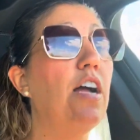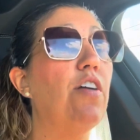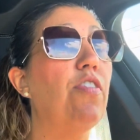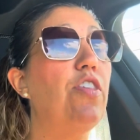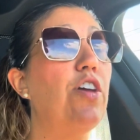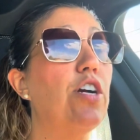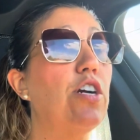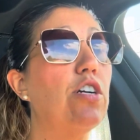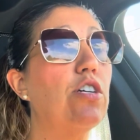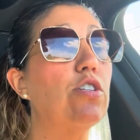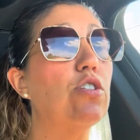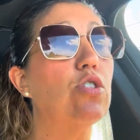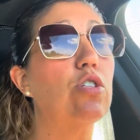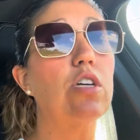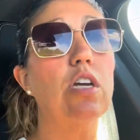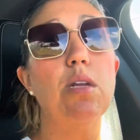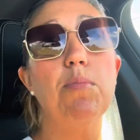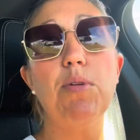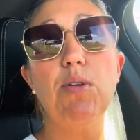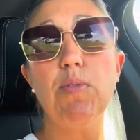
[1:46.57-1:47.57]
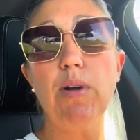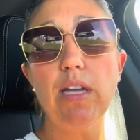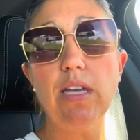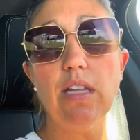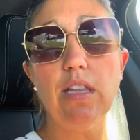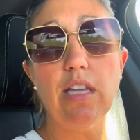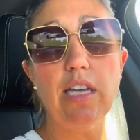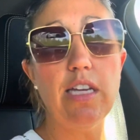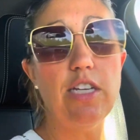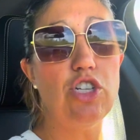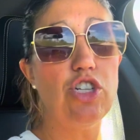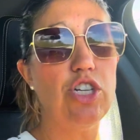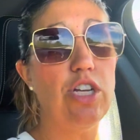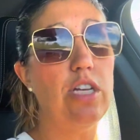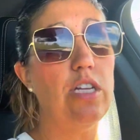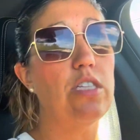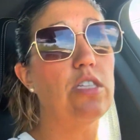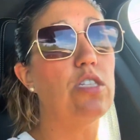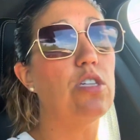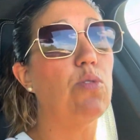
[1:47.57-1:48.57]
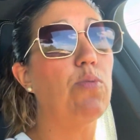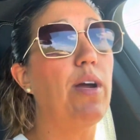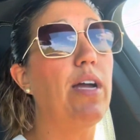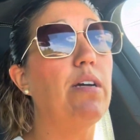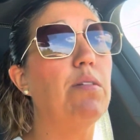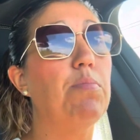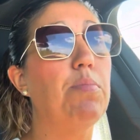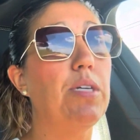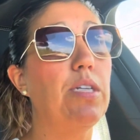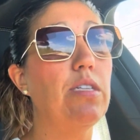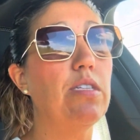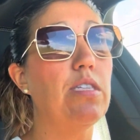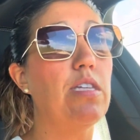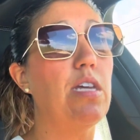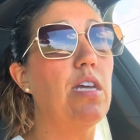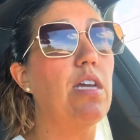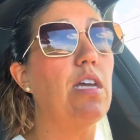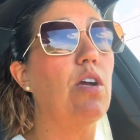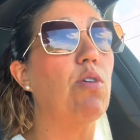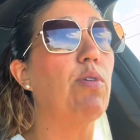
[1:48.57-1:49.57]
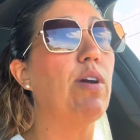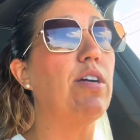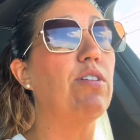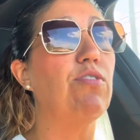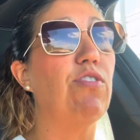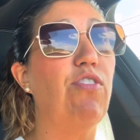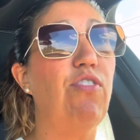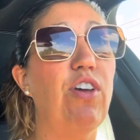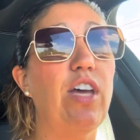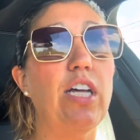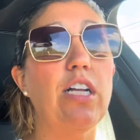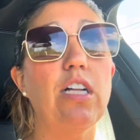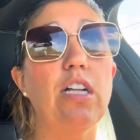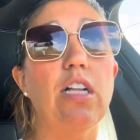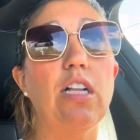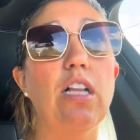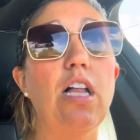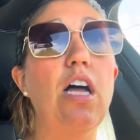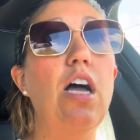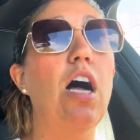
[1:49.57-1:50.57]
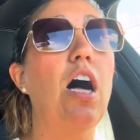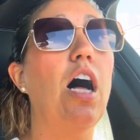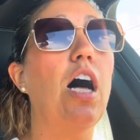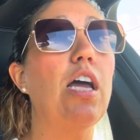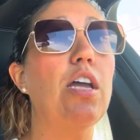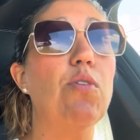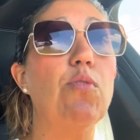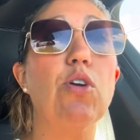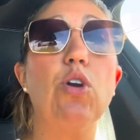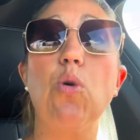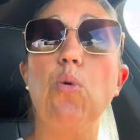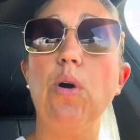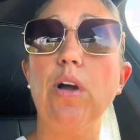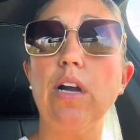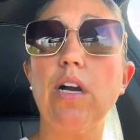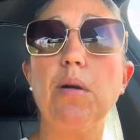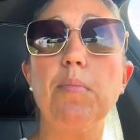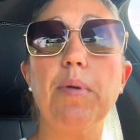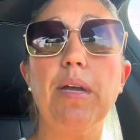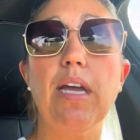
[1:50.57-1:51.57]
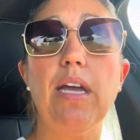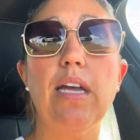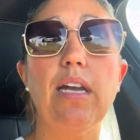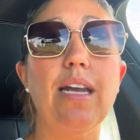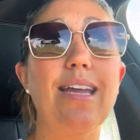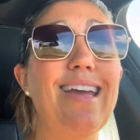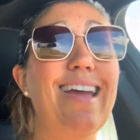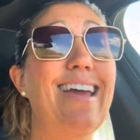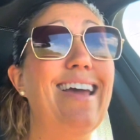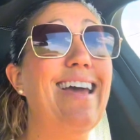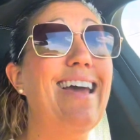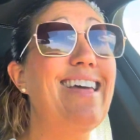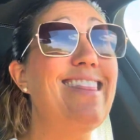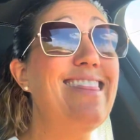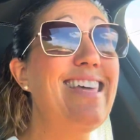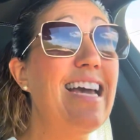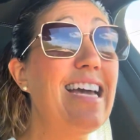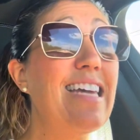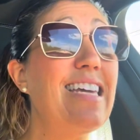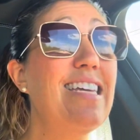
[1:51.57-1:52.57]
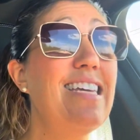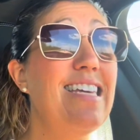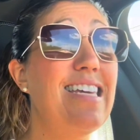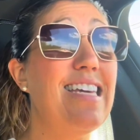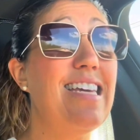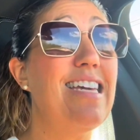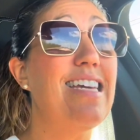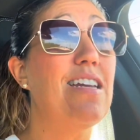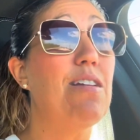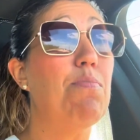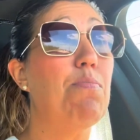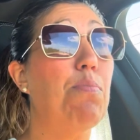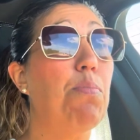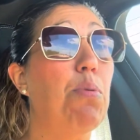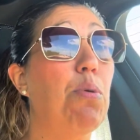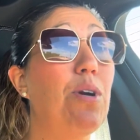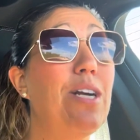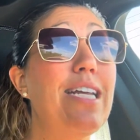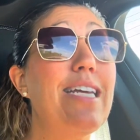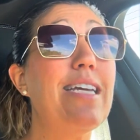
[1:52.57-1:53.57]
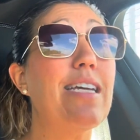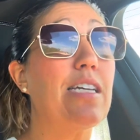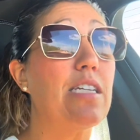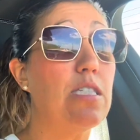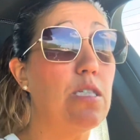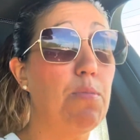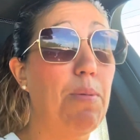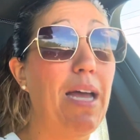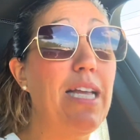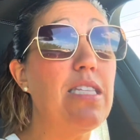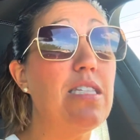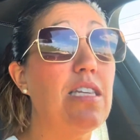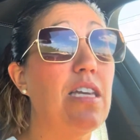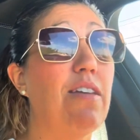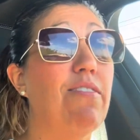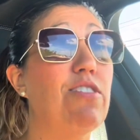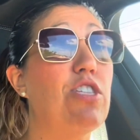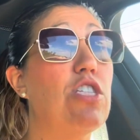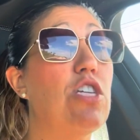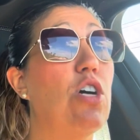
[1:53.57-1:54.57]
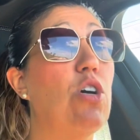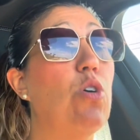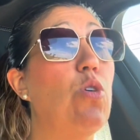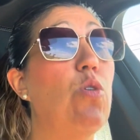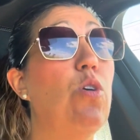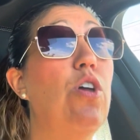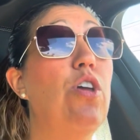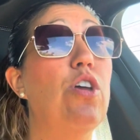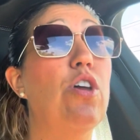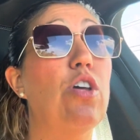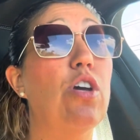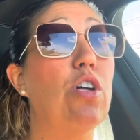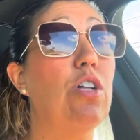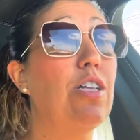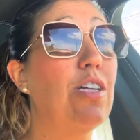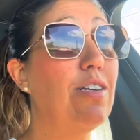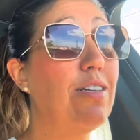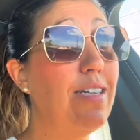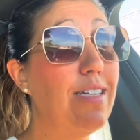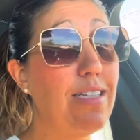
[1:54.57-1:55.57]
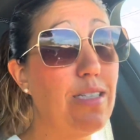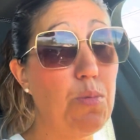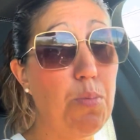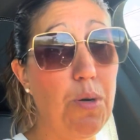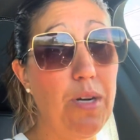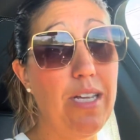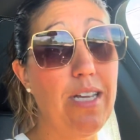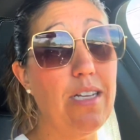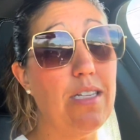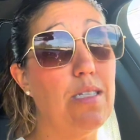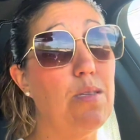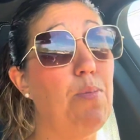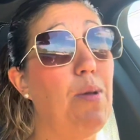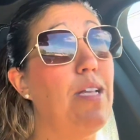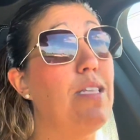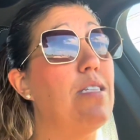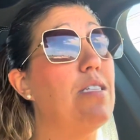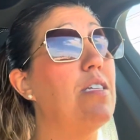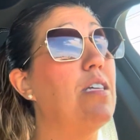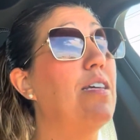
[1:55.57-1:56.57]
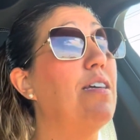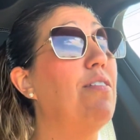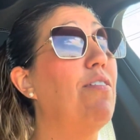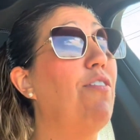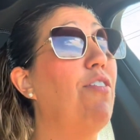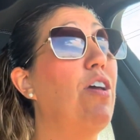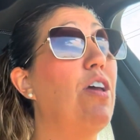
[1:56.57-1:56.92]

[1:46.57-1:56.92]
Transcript: there's going to be regulations around building, around fill, height requirement, and that can get pretty expensive. So clearing is pretty expensive.